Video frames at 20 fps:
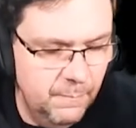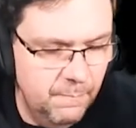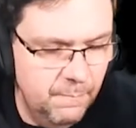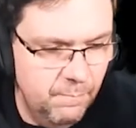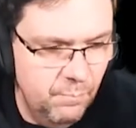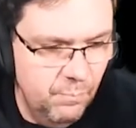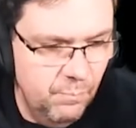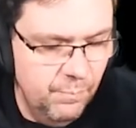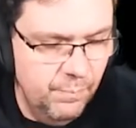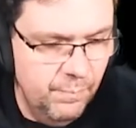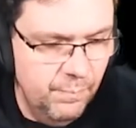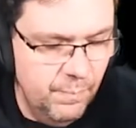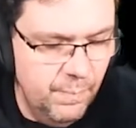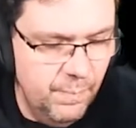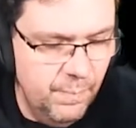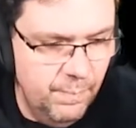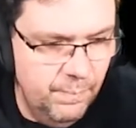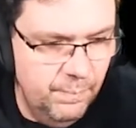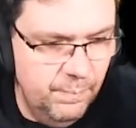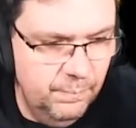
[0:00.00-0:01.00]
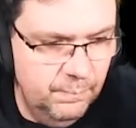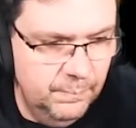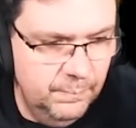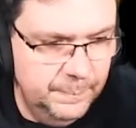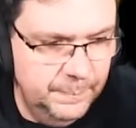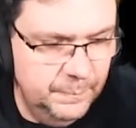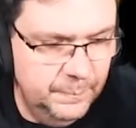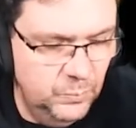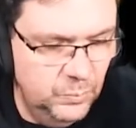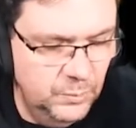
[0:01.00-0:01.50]
Absolutely, yeah. It's
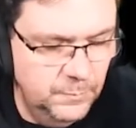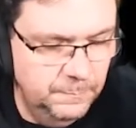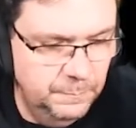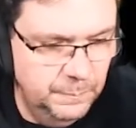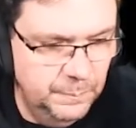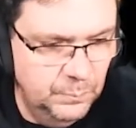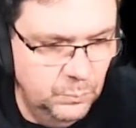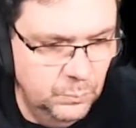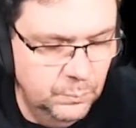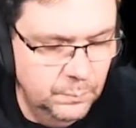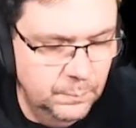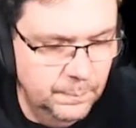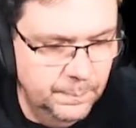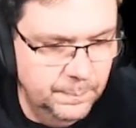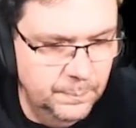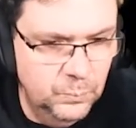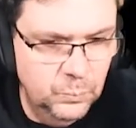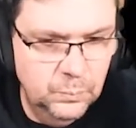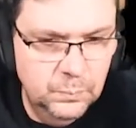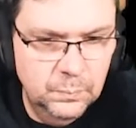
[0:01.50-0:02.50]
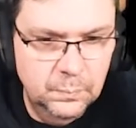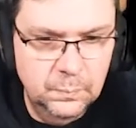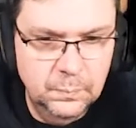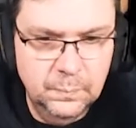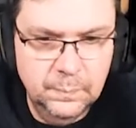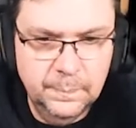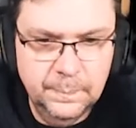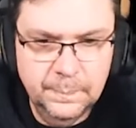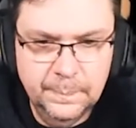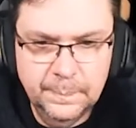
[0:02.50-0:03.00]
it's an incredible mod.
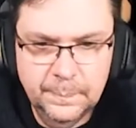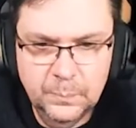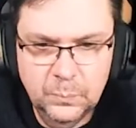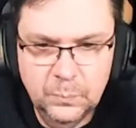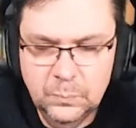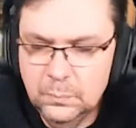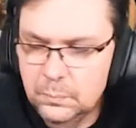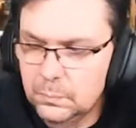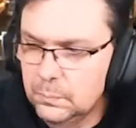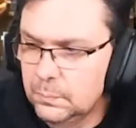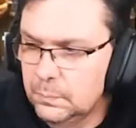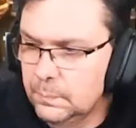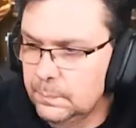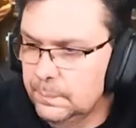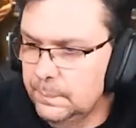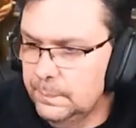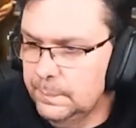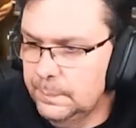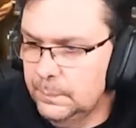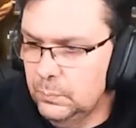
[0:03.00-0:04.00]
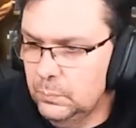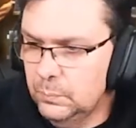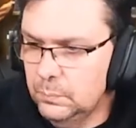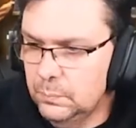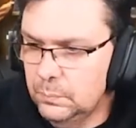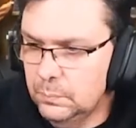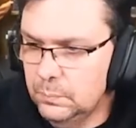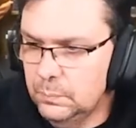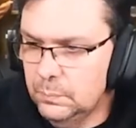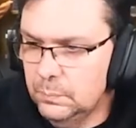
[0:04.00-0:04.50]
It's like he came to
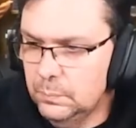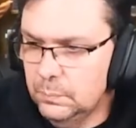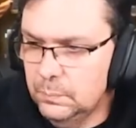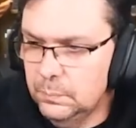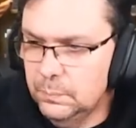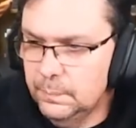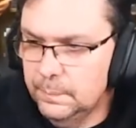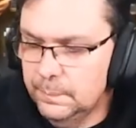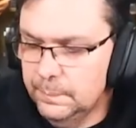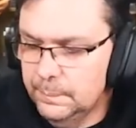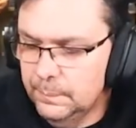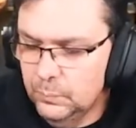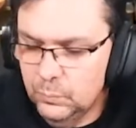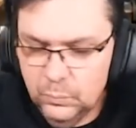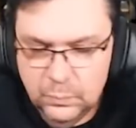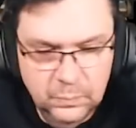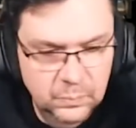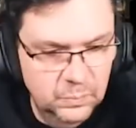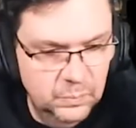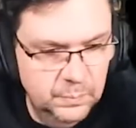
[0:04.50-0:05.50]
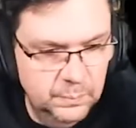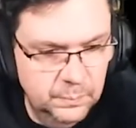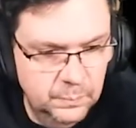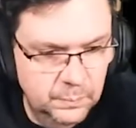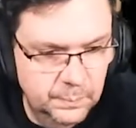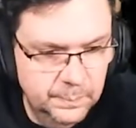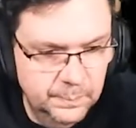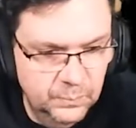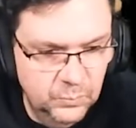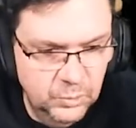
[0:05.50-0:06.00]
me. I came back
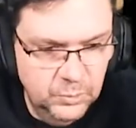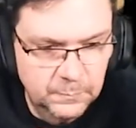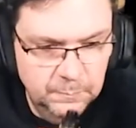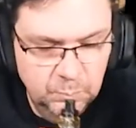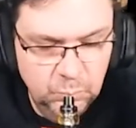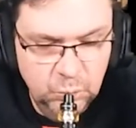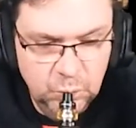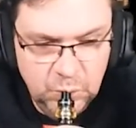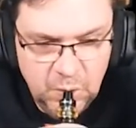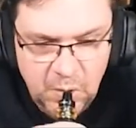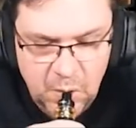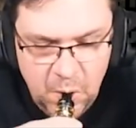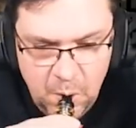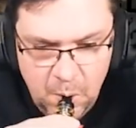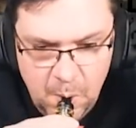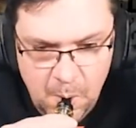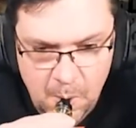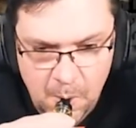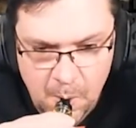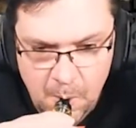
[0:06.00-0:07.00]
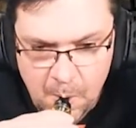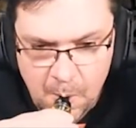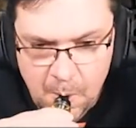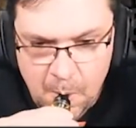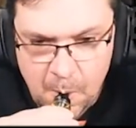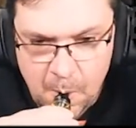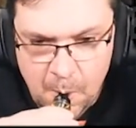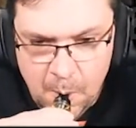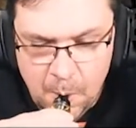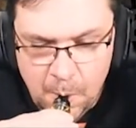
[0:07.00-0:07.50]
from
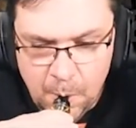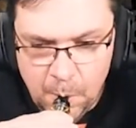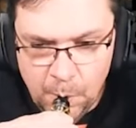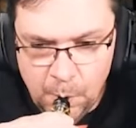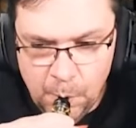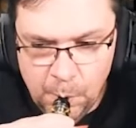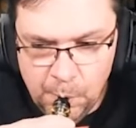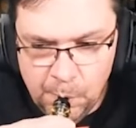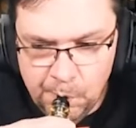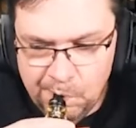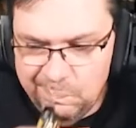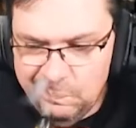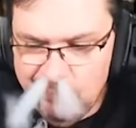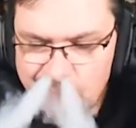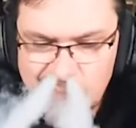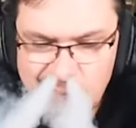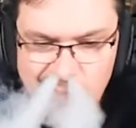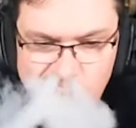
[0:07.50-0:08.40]
uh, looking after my mum,